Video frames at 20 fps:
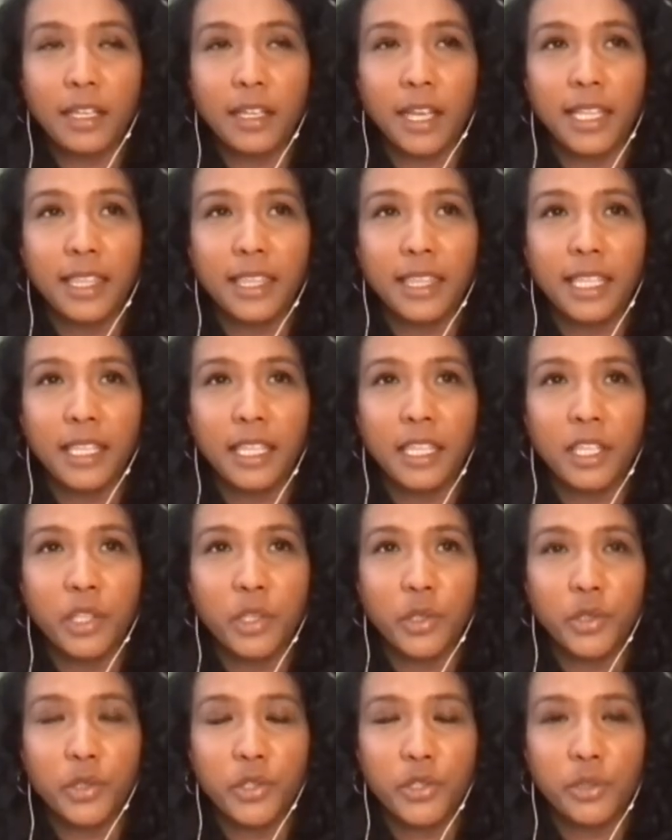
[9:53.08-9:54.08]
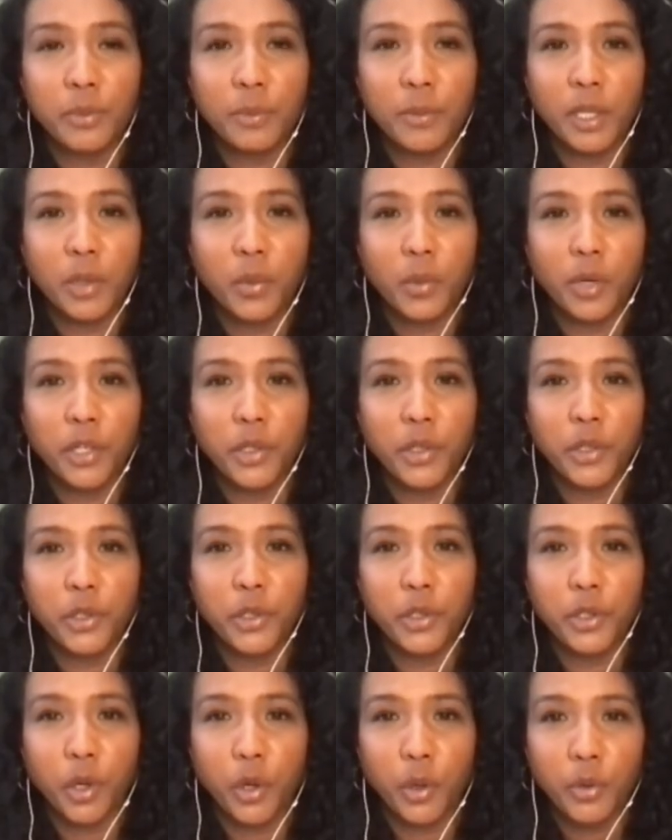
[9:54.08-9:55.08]
I think it used to be where you
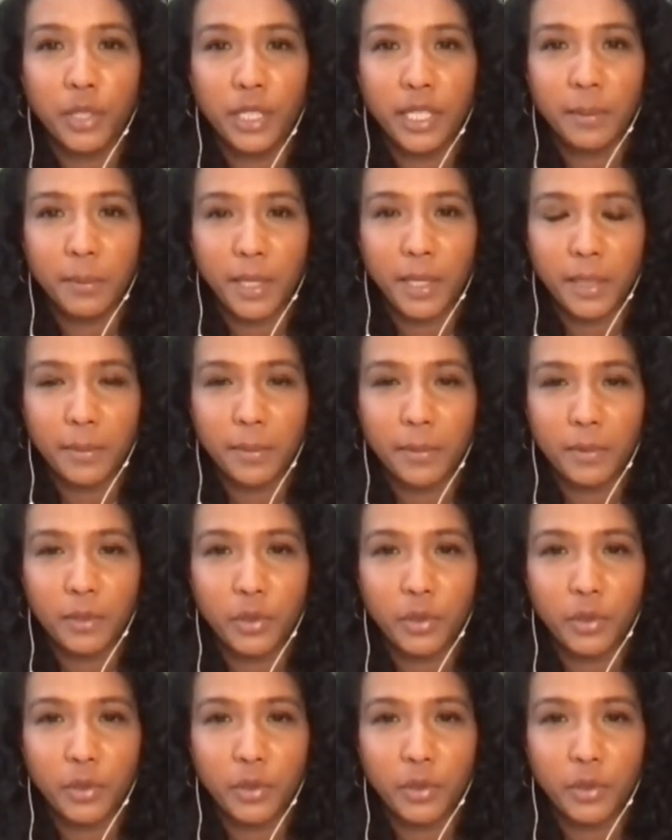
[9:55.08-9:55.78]
could only